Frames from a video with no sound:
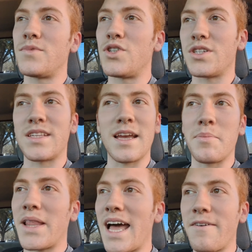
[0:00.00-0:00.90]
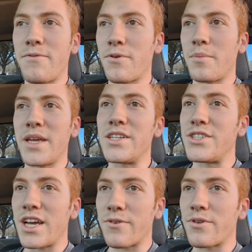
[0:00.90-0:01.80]
just like platform in
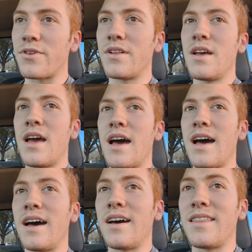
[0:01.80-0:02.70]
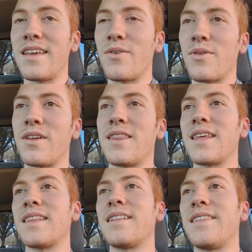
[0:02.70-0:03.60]
general. The only
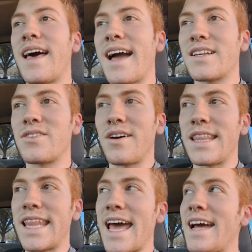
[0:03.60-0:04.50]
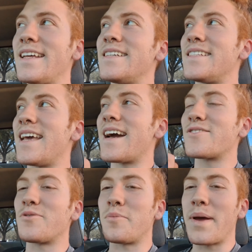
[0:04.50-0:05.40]
thing that lacks on that is the
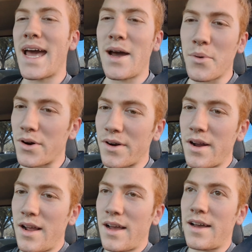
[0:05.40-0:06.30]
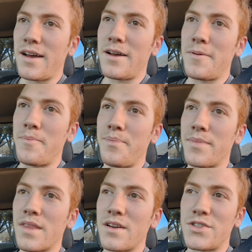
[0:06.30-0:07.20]
actual power.
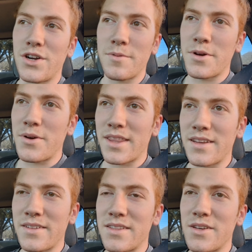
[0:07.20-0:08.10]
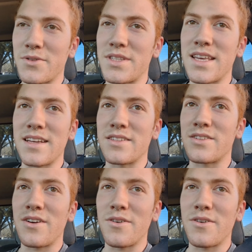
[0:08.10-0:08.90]
Turboing those things